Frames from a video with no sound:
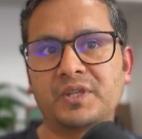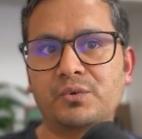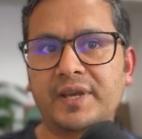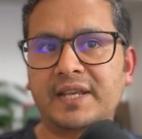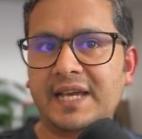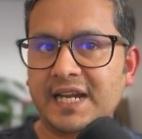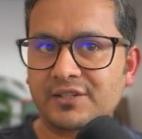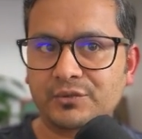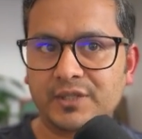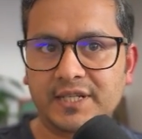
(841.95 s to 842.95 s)
You can
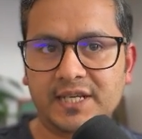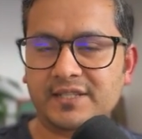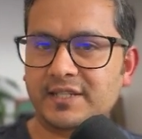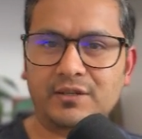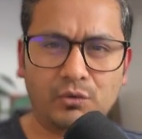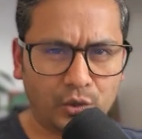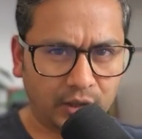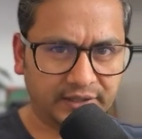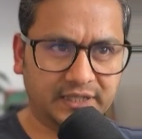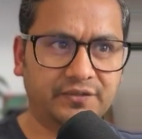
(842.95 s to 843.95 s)
add to the dataset
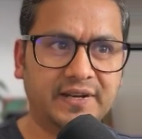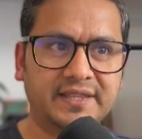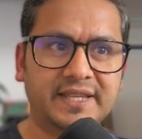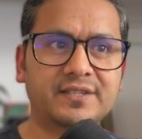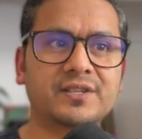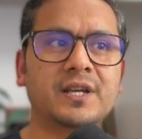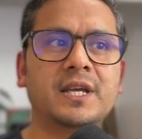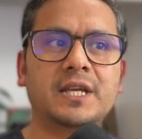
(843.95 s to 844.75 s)
all the different things.